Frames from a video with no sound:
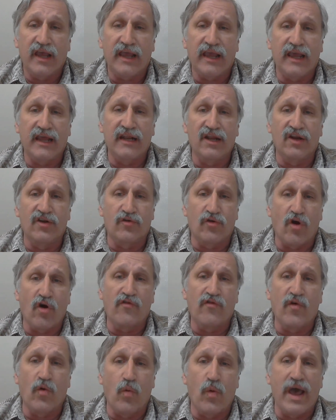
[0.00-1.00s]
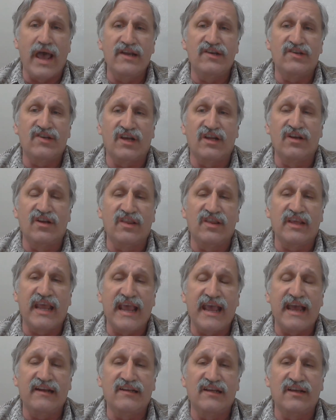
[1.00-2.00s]
And it drove a wedge into
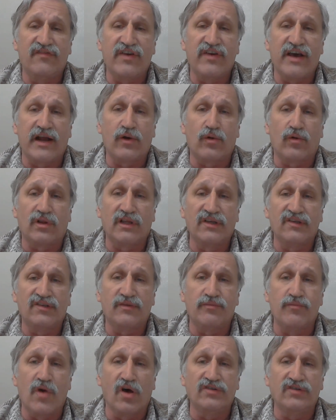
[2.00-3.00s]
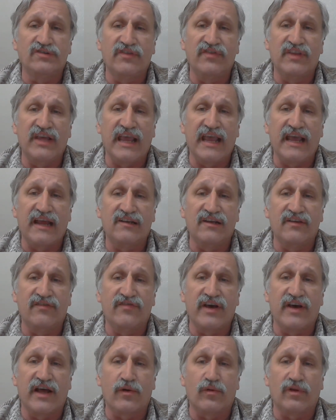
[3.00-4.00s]
the Anti Federalists. Most of the Anti
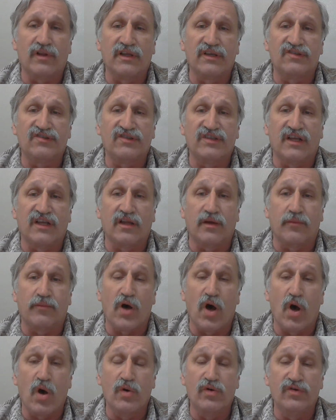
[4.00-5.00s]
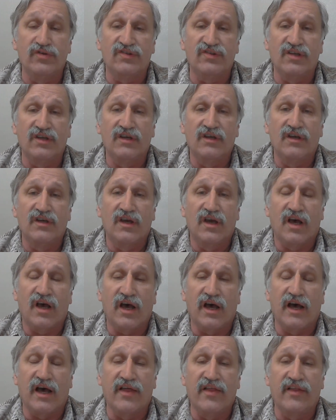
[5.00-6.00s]
Federalists still opposed
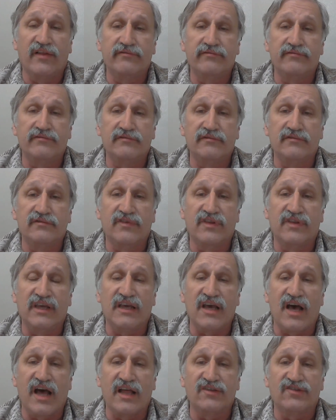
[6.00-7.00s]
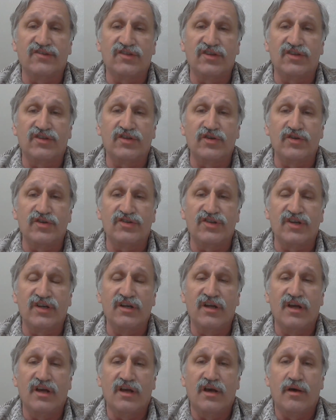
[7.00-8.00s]
uh, the
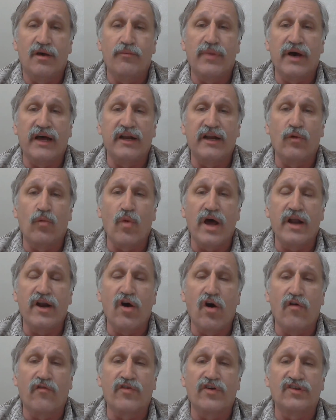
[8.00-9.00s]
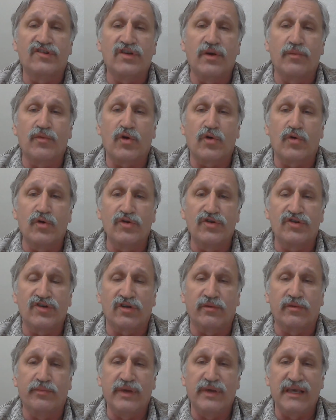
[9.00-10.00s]
Constitution, but it won over some
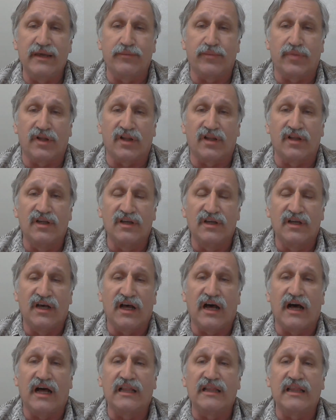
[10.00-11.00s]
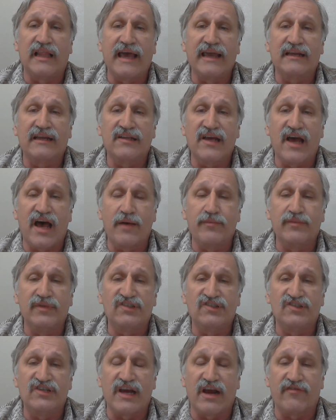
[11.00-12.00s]
crucial people uh, like
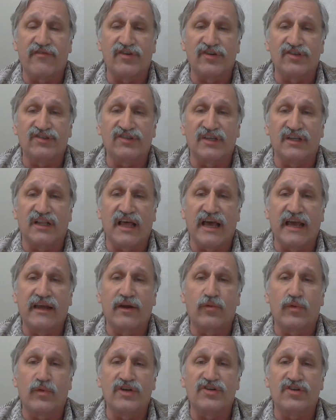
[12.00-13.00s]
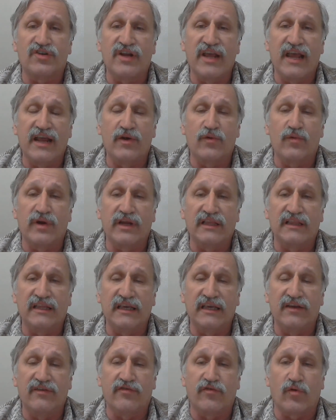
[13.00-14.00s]
Thomas Jefferson, like Richard Henry
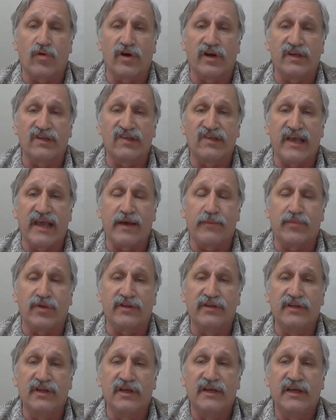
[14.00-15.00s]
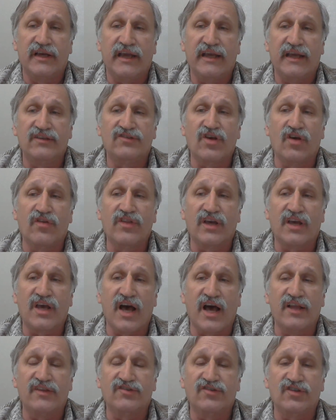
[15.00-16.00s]
Lee, for example. And so the
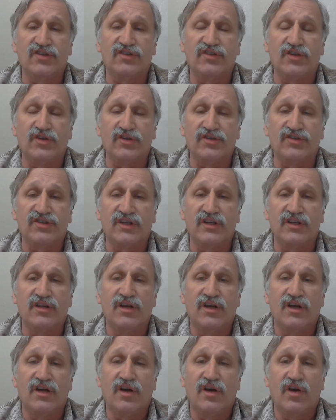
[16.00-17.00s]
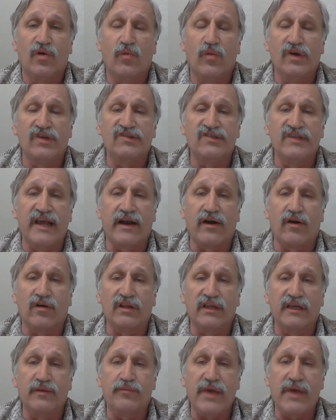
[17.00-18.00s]
Constitution was
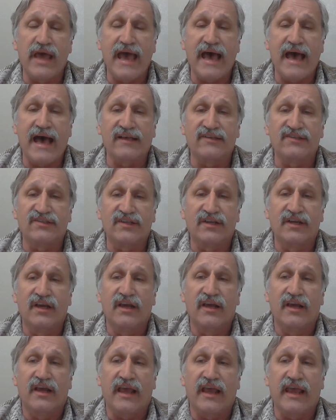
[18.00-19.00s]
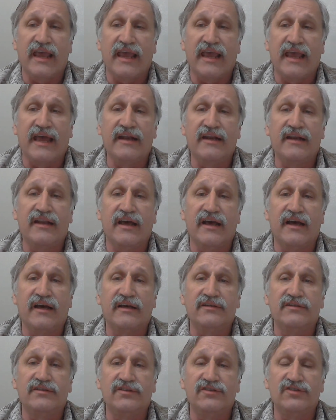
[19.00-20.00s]
narrowly passed. And
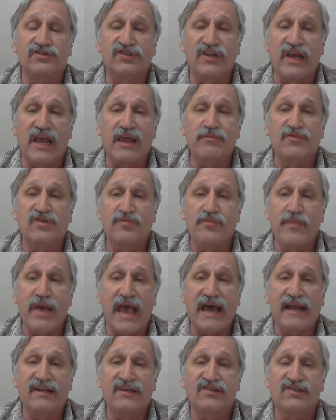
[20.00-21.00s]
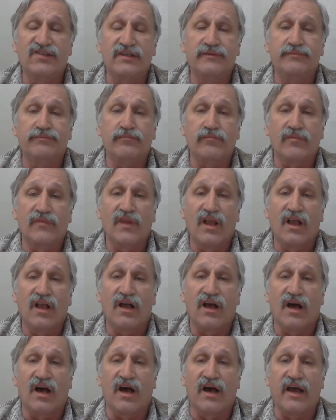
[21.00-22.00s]
uh, James Madison
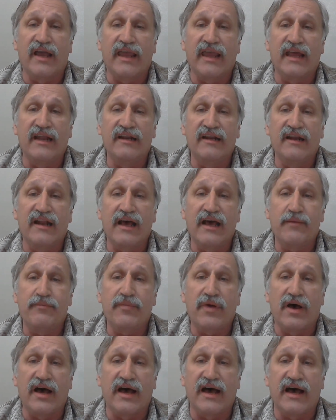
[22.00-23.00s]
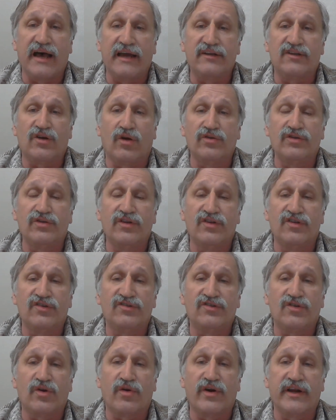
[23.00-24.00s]
uh, ended up, uh, I told you the
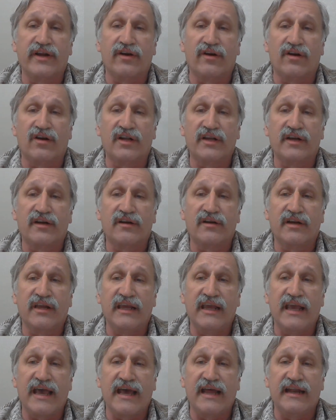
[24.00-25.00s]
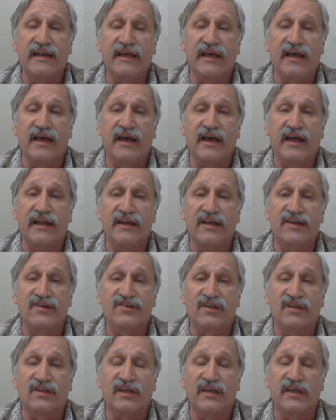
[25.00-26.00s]
story earlier, he had uh,
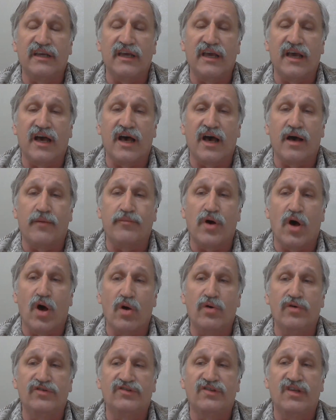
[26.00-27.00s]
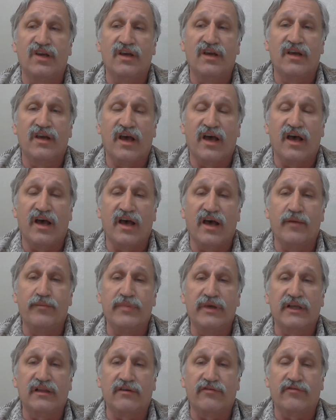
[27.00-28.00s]
initially uh, opposed a
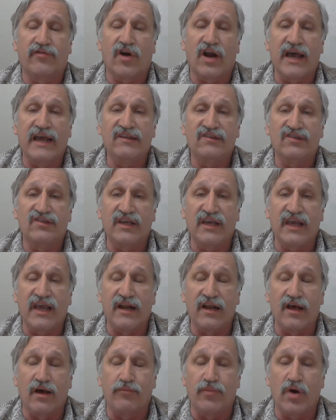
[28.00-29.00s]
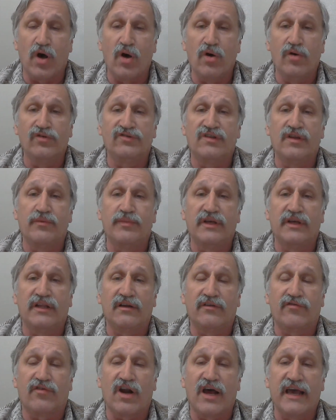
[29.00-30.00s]
Bill of Rights. He had opposed the
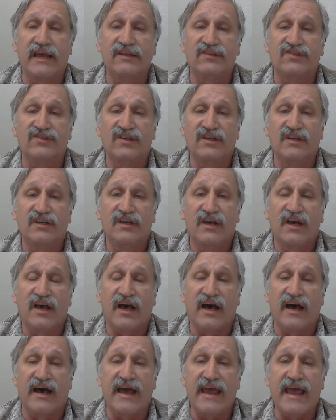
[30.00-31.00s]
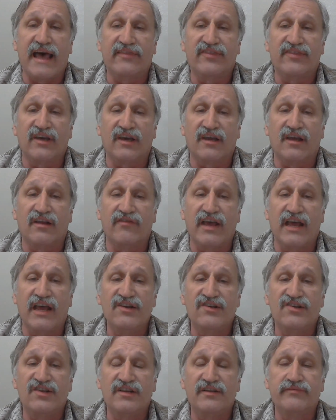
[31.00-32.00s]
Bill of Rights at the
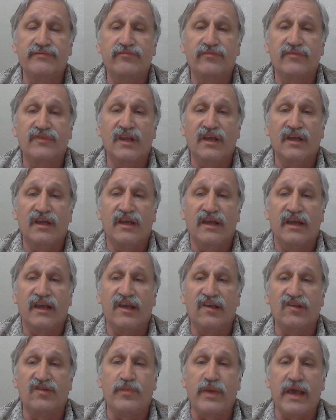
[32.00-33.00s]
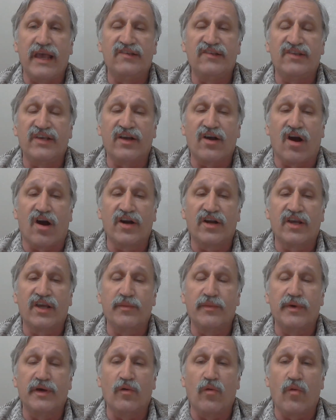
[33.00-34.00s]
convention. His basic
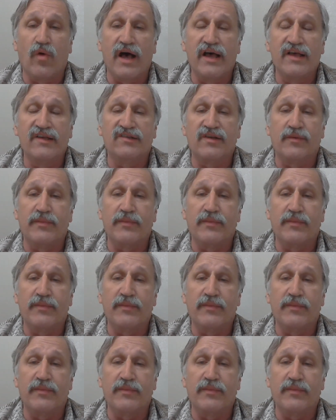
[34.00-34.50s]
argument was